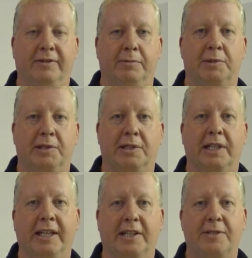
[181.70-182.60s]
of a more
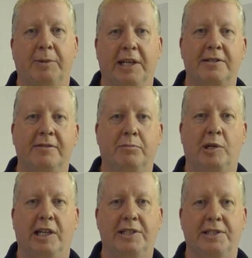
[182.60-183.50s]
inexpensive
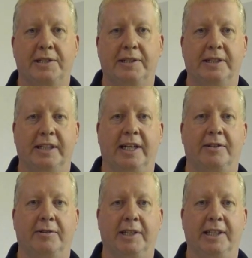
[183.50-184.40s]
brush and
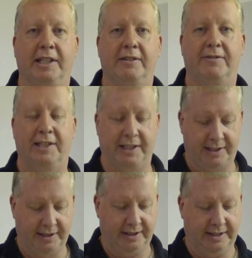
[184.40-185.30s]
how to identify
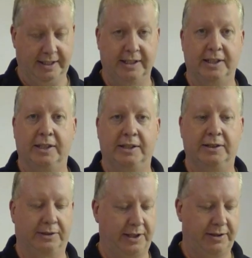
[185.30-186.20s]
it.
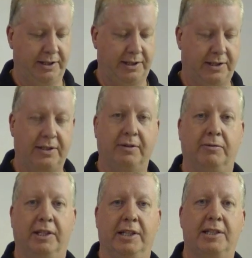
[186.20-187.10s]
You'll notice
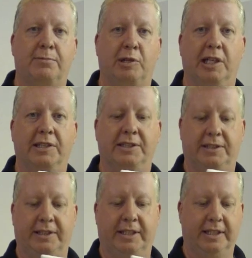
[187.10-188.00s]
with this brush
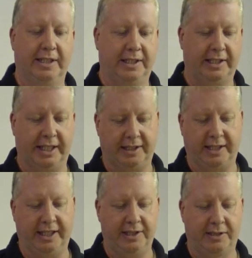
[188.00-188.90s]
that
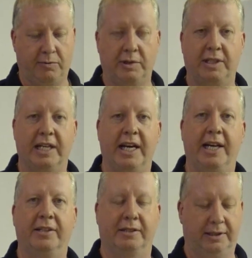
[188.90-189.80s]
it is a wooden
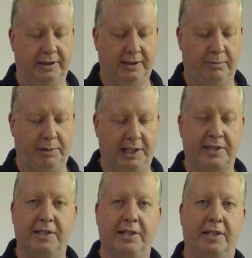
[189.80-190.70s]
handle, but
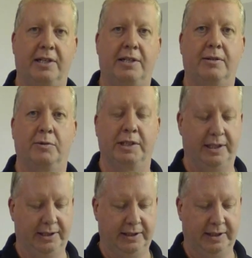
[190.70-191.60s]
it's not a hardwood,